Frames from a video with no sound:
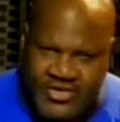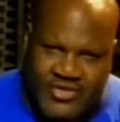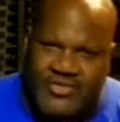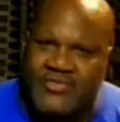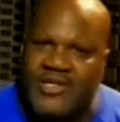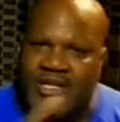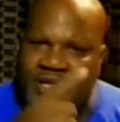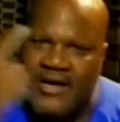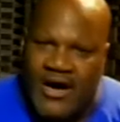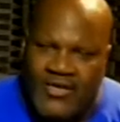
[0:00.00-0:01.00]
you,
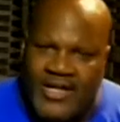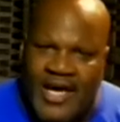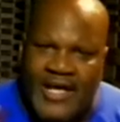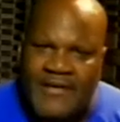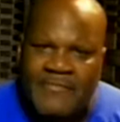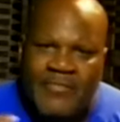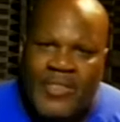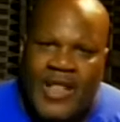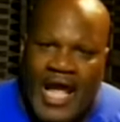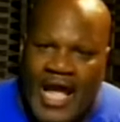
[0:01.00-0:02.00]
okay?
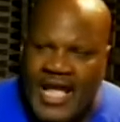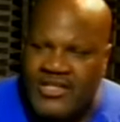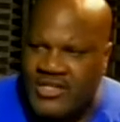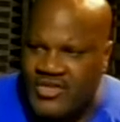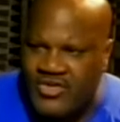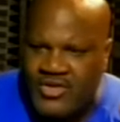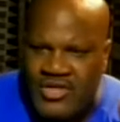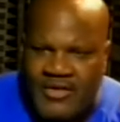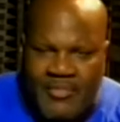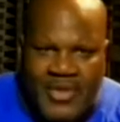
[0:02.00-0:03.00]
And you're
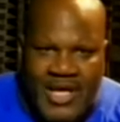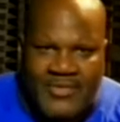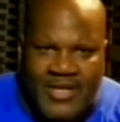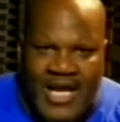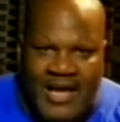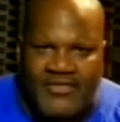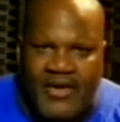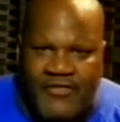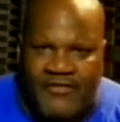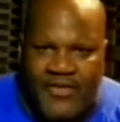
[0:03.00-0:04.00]
going to be able to have a
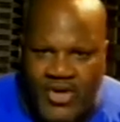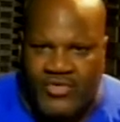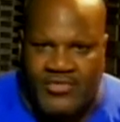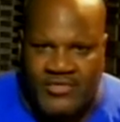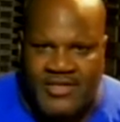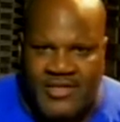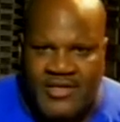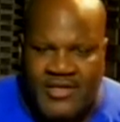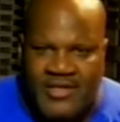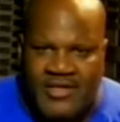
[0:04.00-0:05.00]
view.
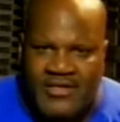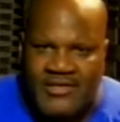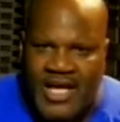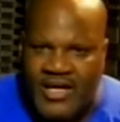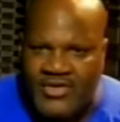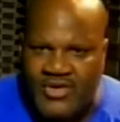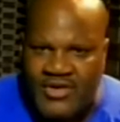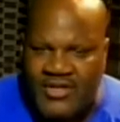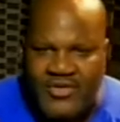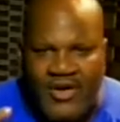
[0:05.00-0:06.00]
Now, you
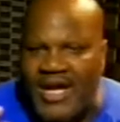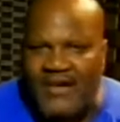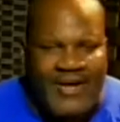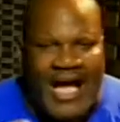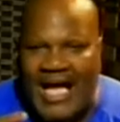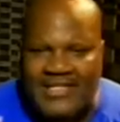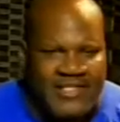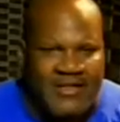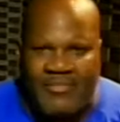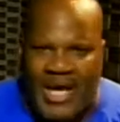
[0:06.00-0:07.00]
don't have eyes
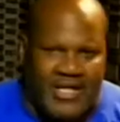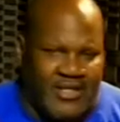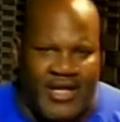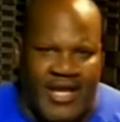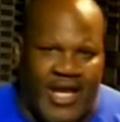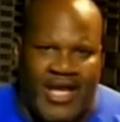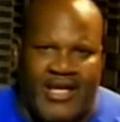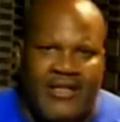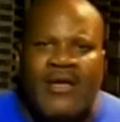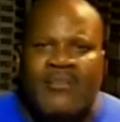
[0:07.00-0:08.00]
in the back of your
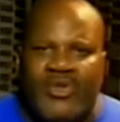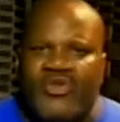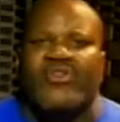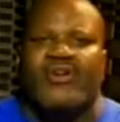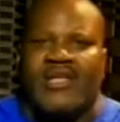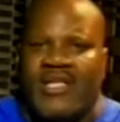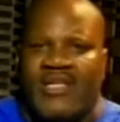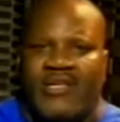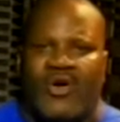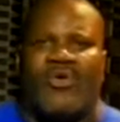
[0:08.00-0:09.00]
head, but you're going to need
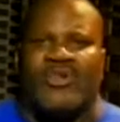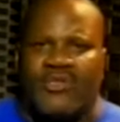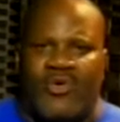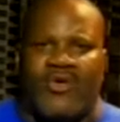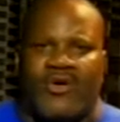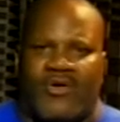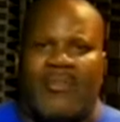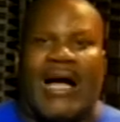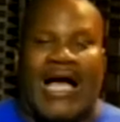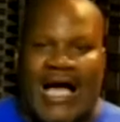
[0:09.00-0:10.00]
to know what's going on
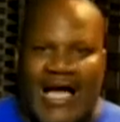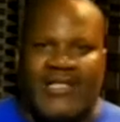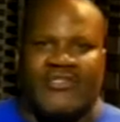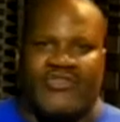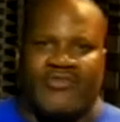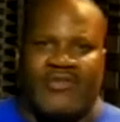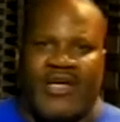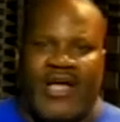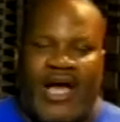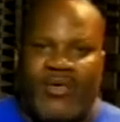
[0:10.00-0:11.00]
behind you.
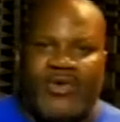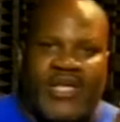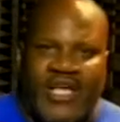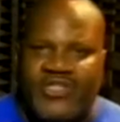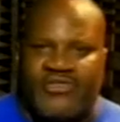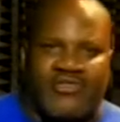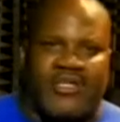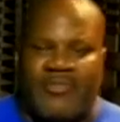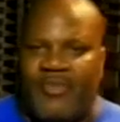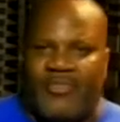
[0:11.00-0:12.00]
And when issues
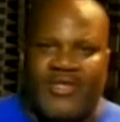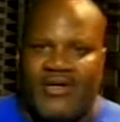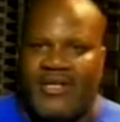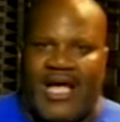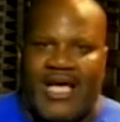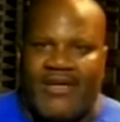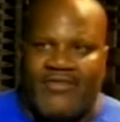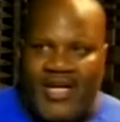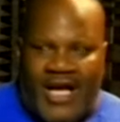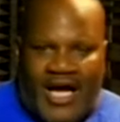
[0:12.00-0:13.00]
come up in your life,
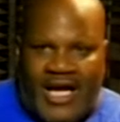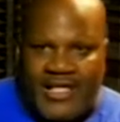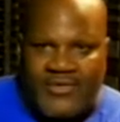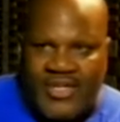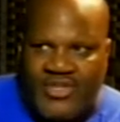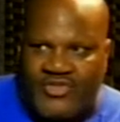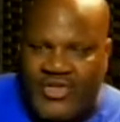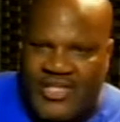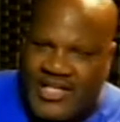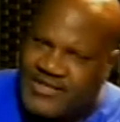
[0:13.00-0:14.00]
I don't need you
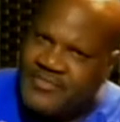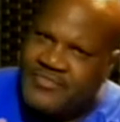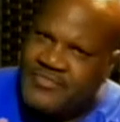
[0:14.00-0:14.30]
to just